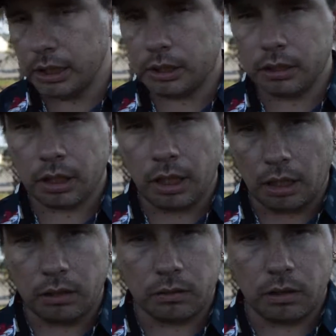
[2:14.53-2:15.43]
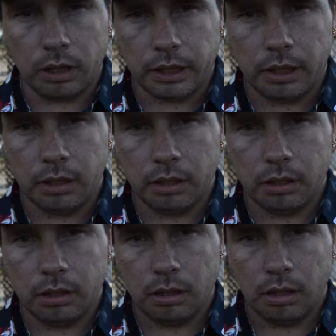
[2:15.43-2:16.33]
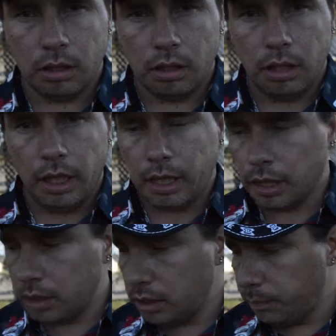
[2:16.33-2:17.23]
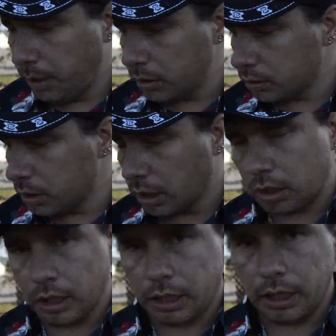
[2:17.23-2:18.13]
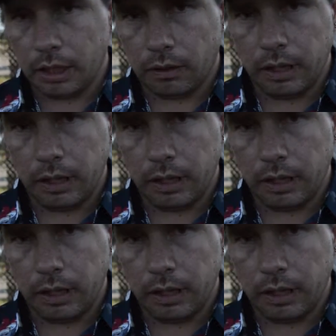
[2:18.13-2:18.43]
is just kind of a little clicky, and the pedals are not clicking now.